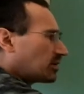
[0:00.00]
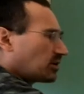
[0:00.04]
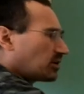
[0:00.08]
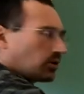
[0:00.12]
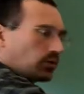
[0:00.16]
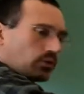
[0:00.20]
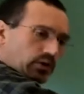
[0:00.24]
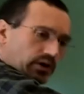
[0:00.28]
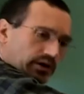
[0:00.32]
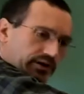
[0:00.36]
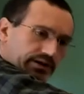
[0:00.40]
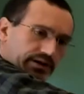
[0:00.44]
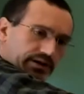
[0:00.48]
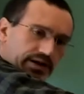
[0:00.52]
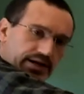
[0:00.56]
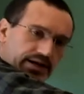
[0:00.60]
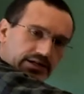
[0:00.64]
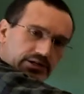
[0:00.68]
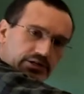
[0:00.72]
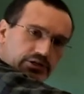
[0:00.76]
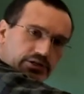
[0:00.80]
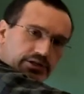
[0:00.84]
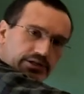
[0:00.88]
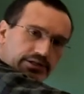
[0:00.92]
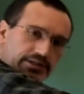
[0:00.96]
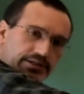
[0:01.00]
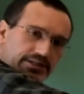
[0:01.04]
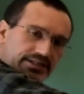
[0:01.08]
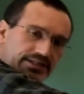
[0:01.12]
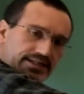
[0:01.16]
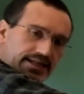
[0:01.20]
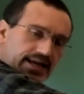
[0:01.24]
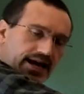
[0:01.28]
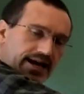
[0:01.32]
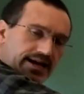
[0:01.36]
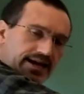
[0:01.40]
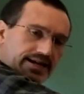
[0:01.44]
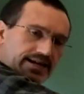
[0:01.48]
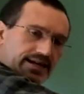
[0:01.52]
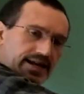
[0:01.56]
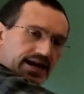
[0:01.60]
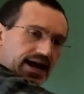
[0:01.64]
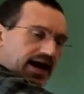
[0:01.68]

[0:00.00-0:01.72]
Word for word: coordination site